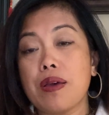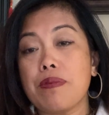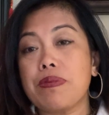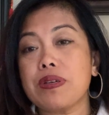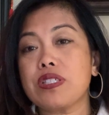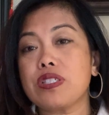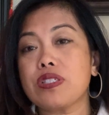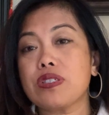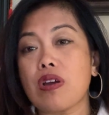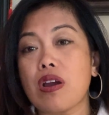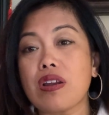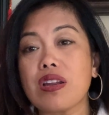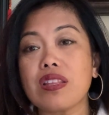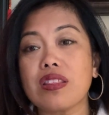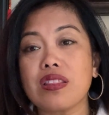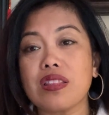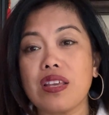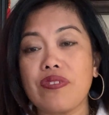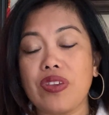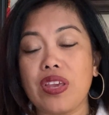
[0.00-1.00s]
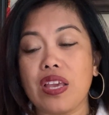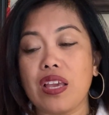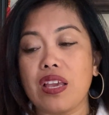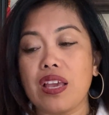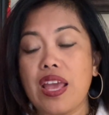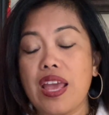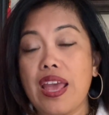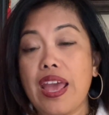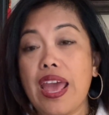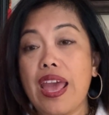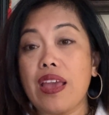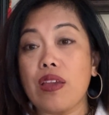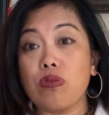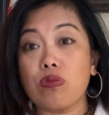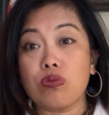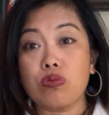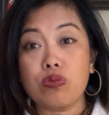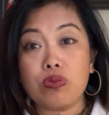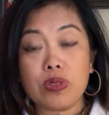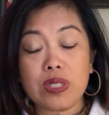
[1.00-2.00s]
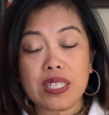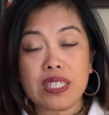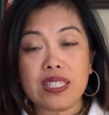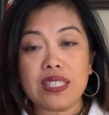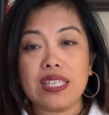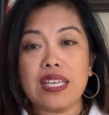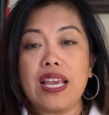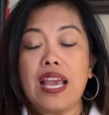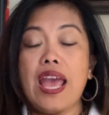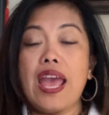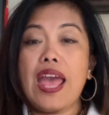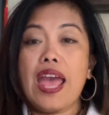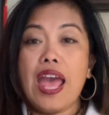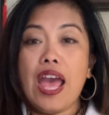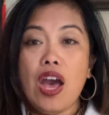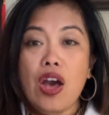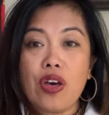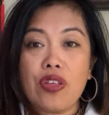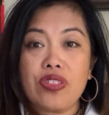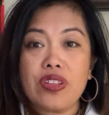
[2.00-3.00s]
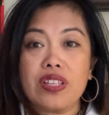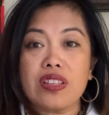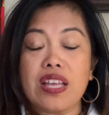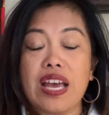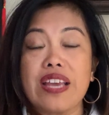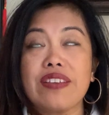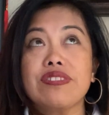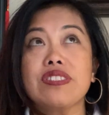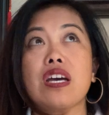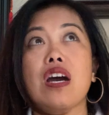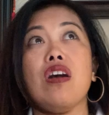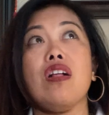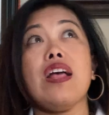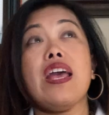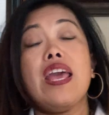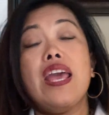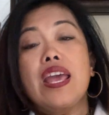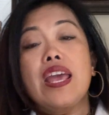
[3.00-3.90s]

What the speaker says: but started living a really healthy lifestyle